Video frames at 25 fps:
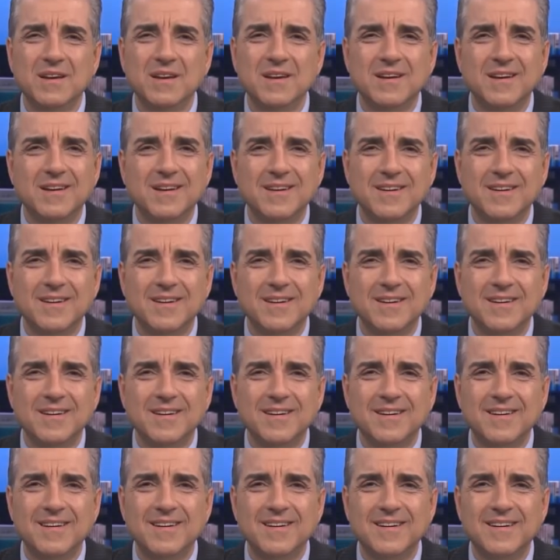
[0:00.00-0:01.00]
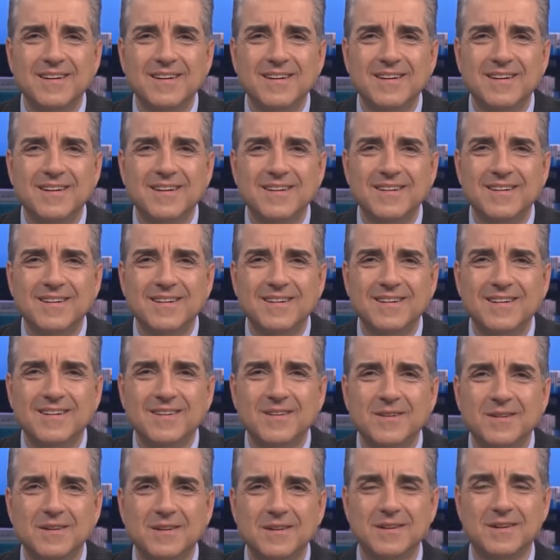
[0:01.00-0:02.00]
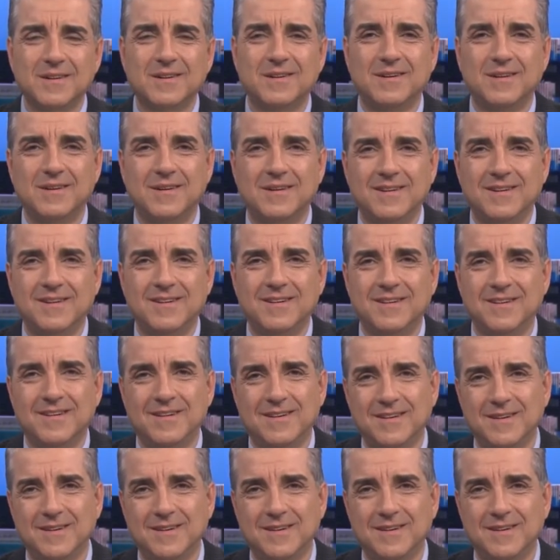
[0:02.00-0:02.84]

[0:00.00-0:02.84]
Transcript: This person isn't speaking.